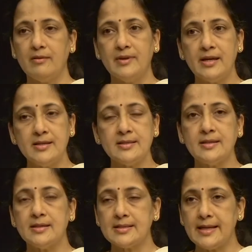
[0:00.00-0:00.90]
There is
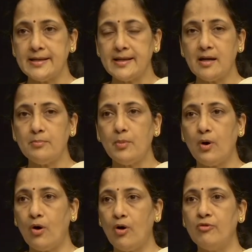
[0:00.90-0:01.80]
a setting up
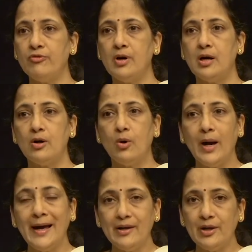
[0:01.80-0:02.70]
of
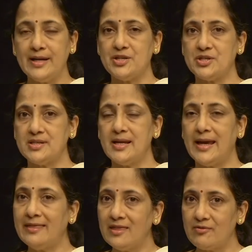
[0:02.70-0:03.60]
coagulation
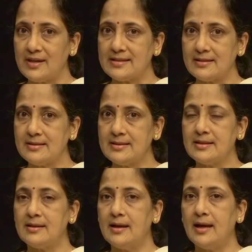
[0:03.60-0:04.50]
in the
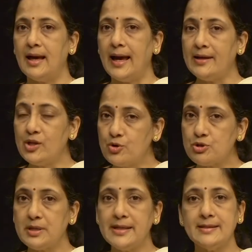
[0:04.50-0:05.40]
vessels, and
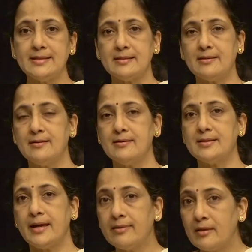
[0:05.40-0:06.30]
usually this
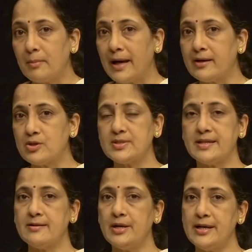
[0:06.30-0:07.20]
occurs in the
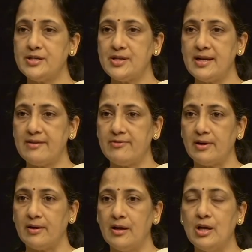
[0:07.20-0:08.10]
microcirculation
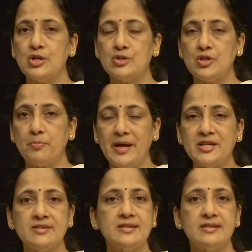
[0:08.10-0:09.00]
level. So, the
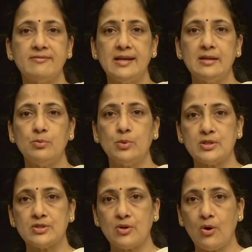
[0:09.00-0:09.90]
patients develop what
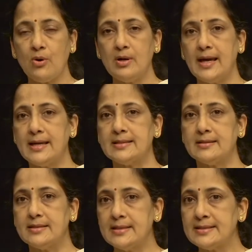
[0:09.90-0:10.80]
is called as
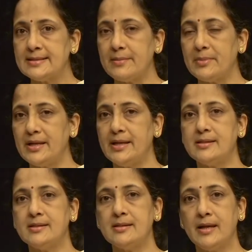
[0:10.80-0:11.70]
a
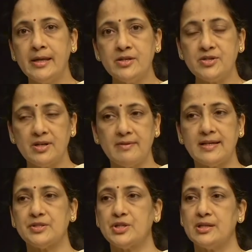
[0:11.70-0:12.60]
disseminated
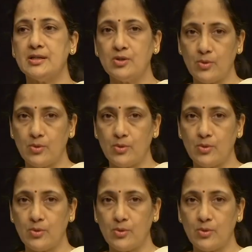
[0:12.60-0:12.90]
intravascular